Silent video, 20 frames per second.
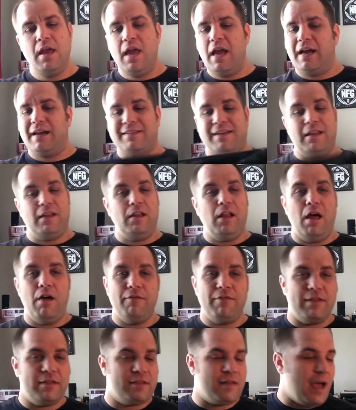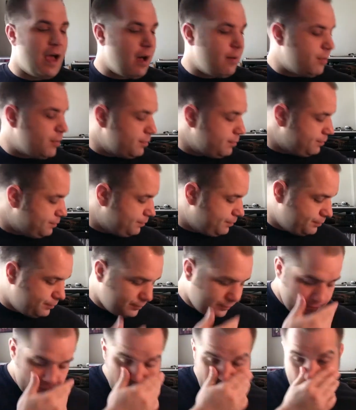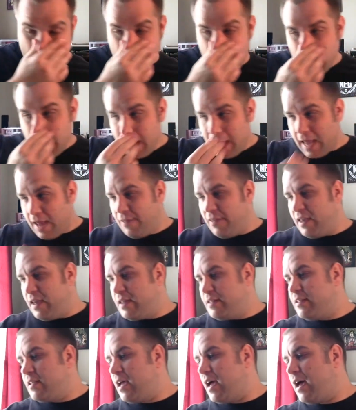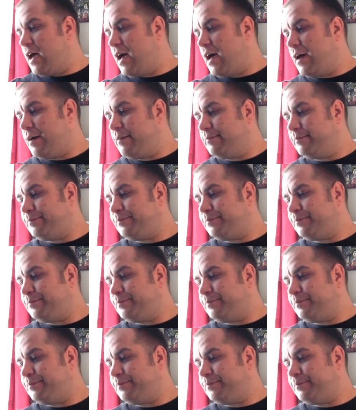because I love this album. And then uh,